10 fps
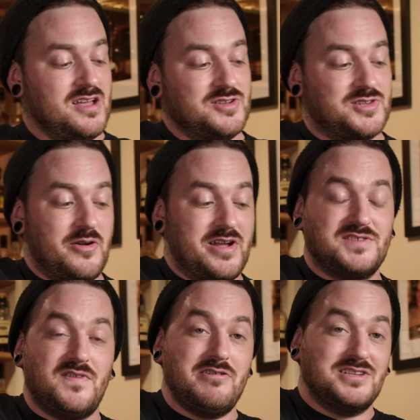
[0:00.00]
So it's
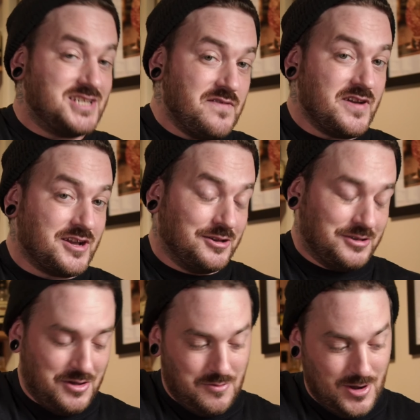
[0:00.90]
very difficult
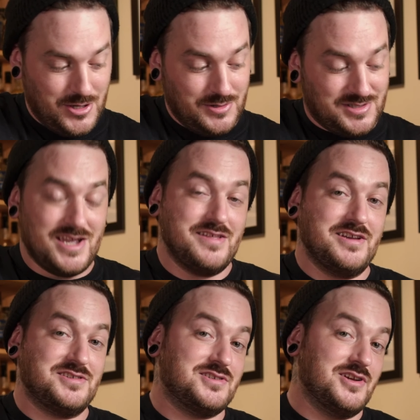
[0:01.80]
when you see
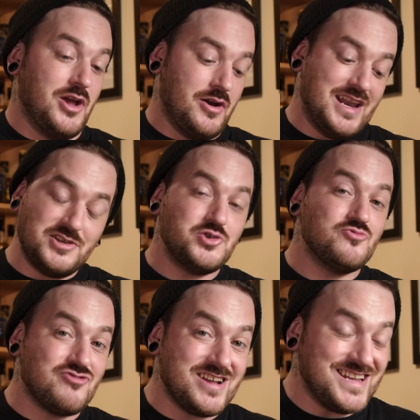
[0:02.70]
this to know, unless you
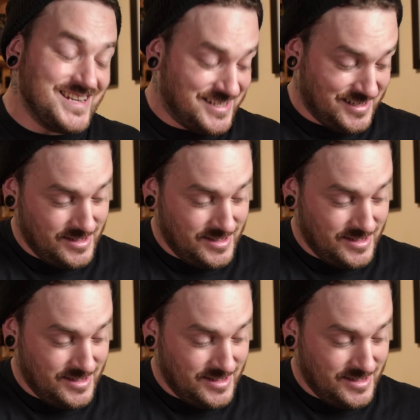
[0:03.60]
read